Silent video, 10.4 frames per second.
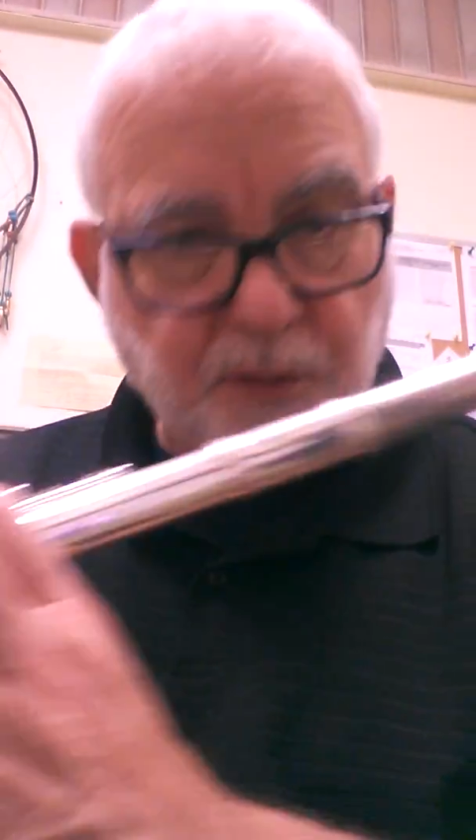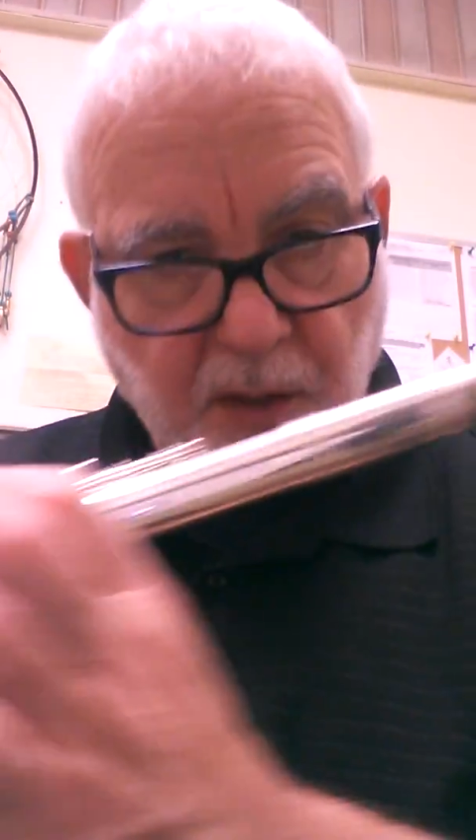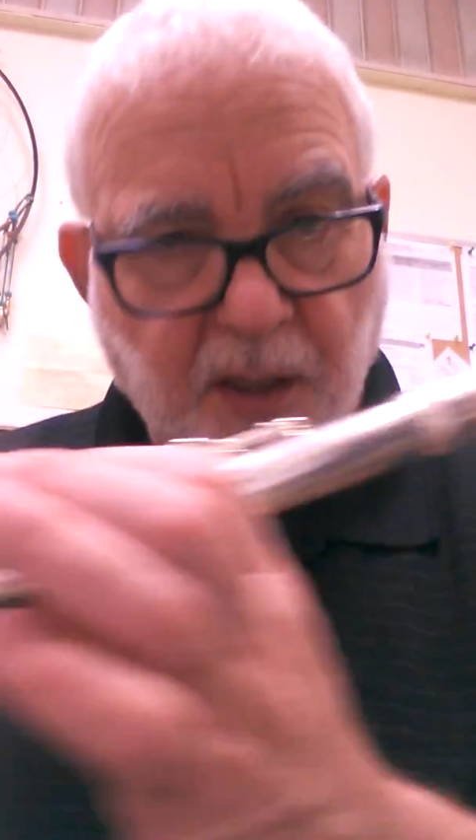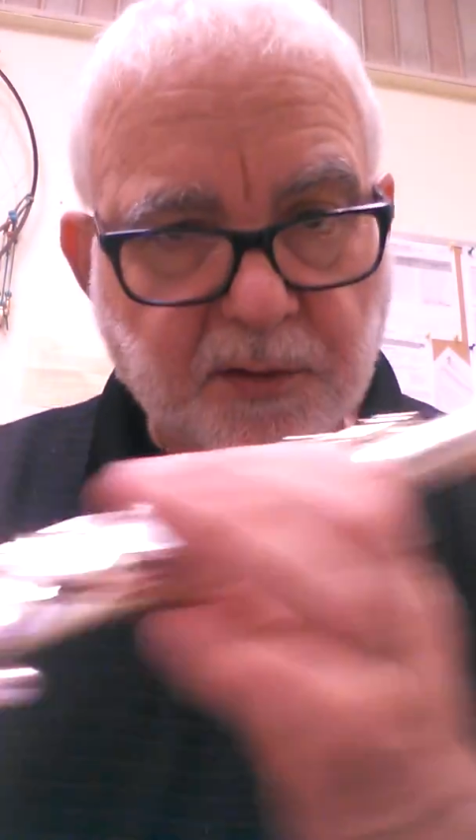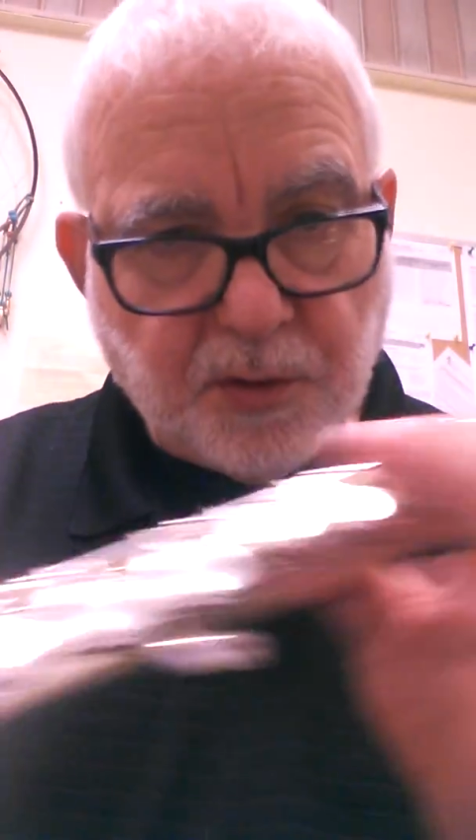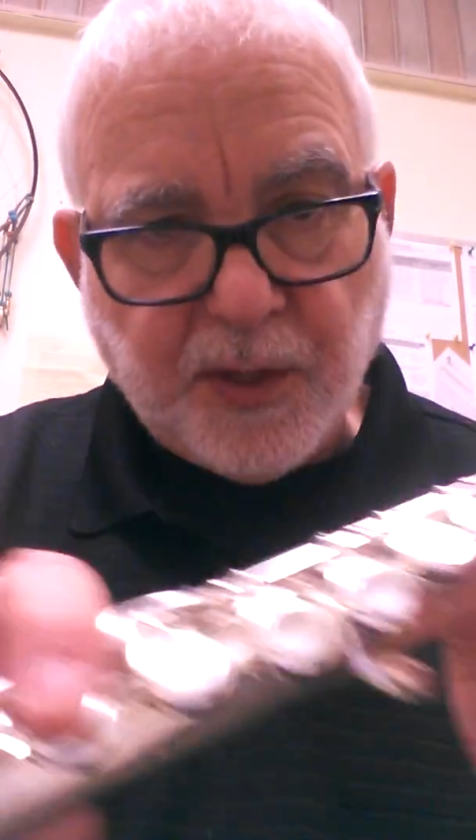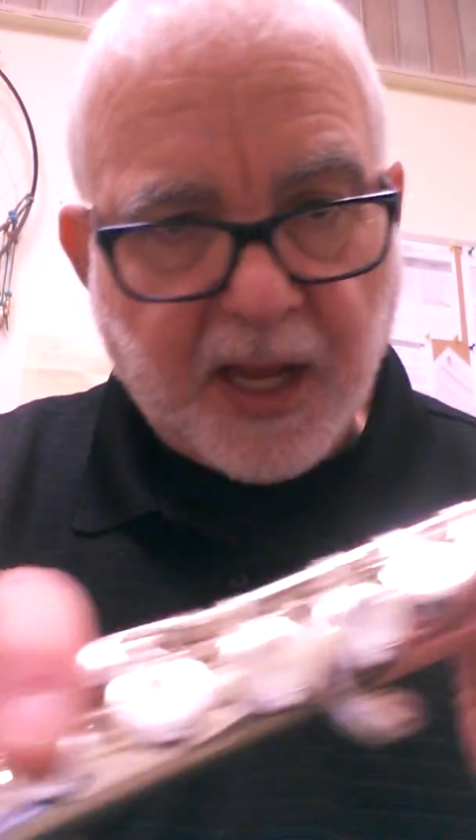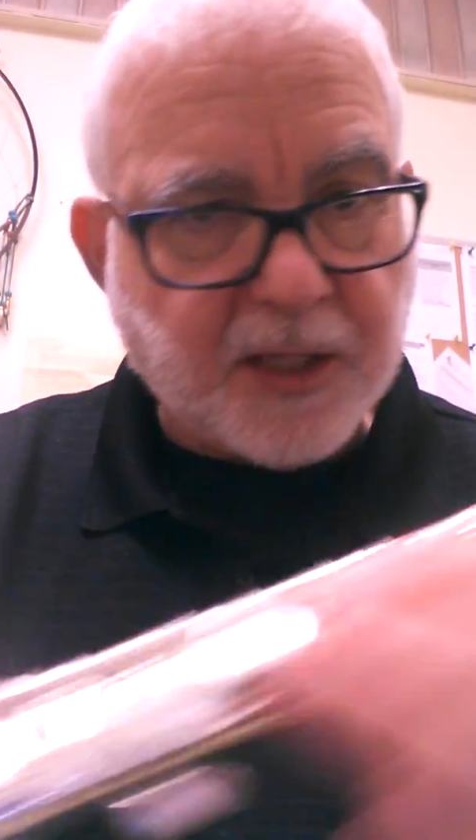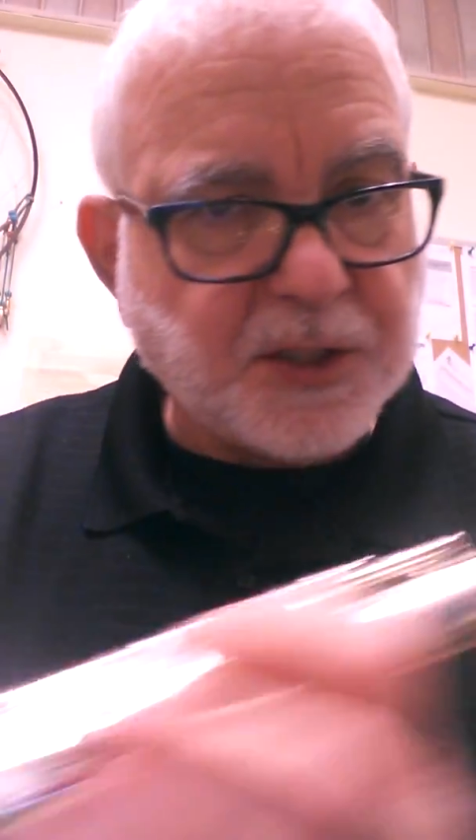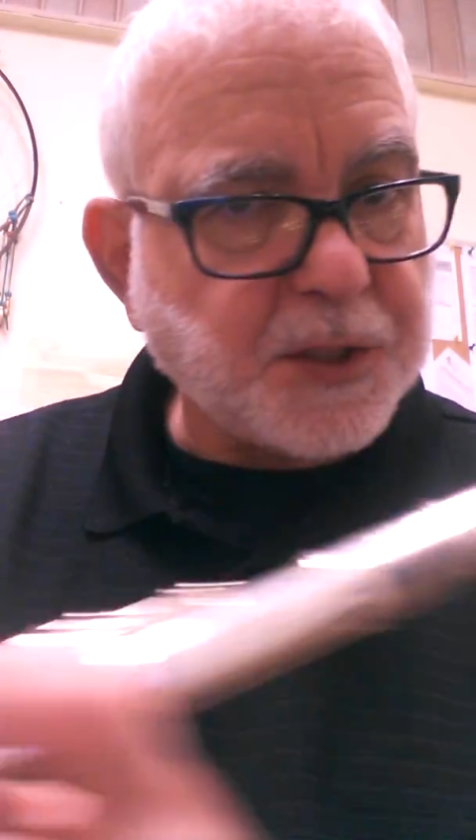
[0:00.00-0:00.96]
two
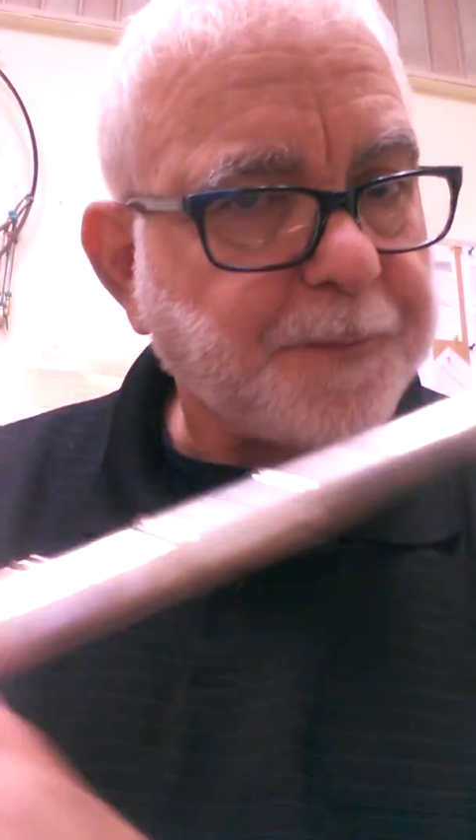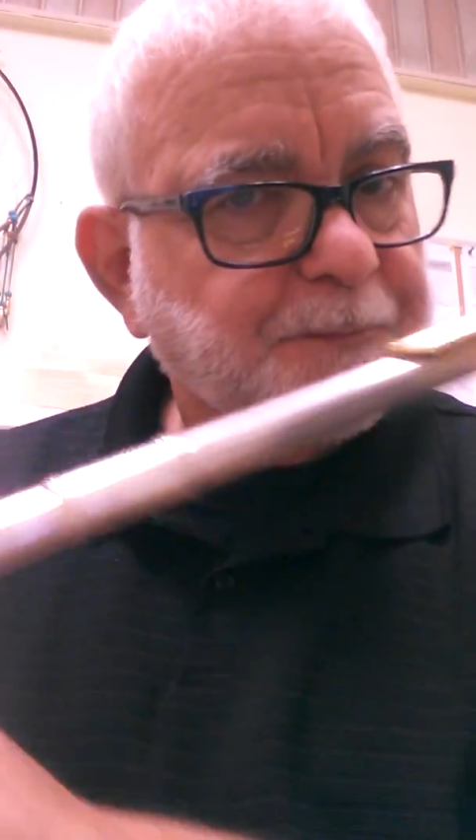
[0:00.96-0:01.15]
hands.